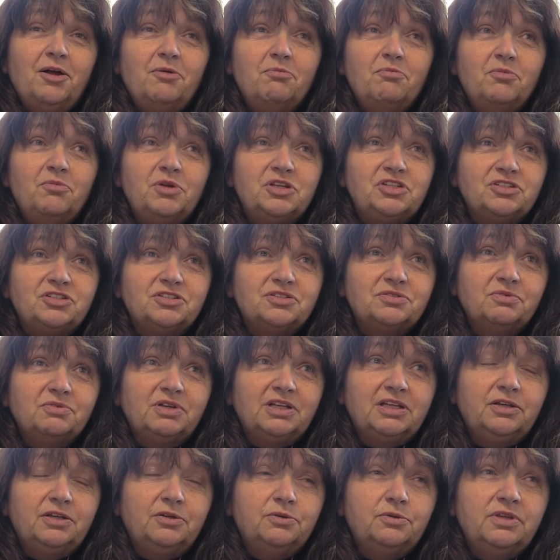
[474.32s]
which is
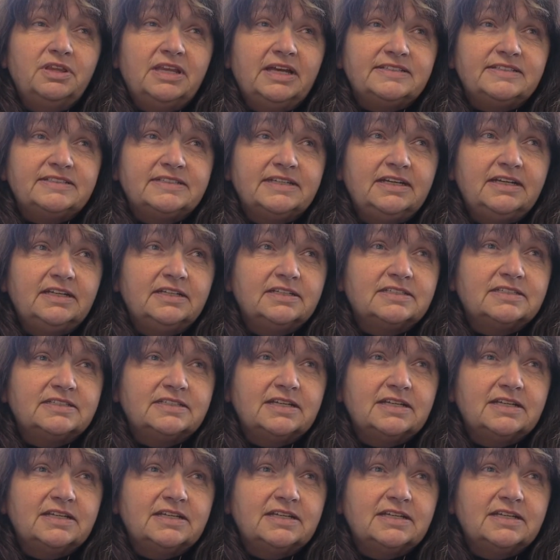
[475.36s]
really good. They see it as